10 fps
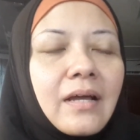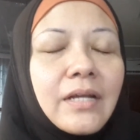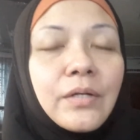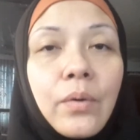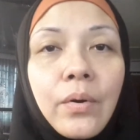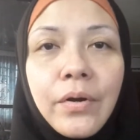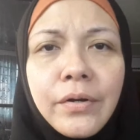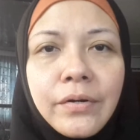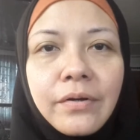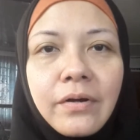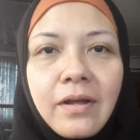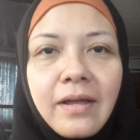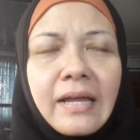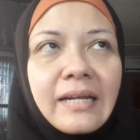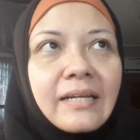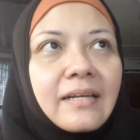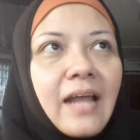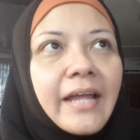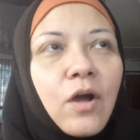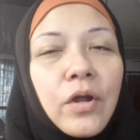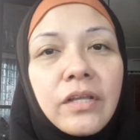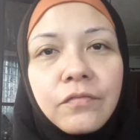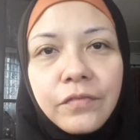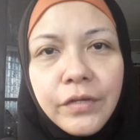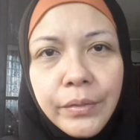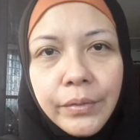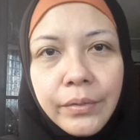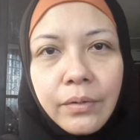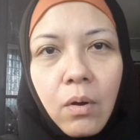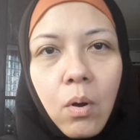adore an iconic figure,